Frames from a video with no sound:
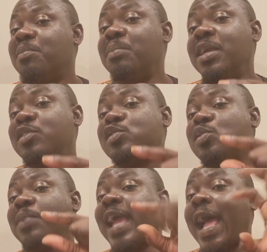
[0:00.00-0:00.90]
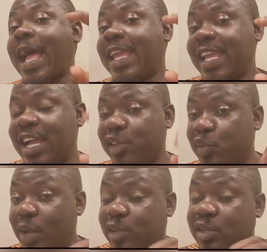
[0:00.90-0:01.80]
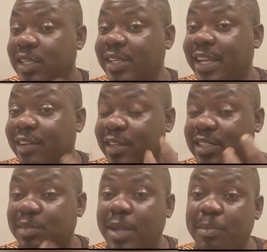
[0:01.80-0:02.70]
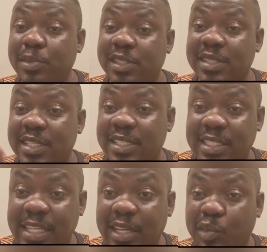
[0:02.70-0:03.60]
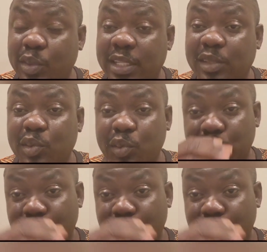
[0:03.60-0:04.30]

may used to be high, and you actually regulate it by putting things inside the water to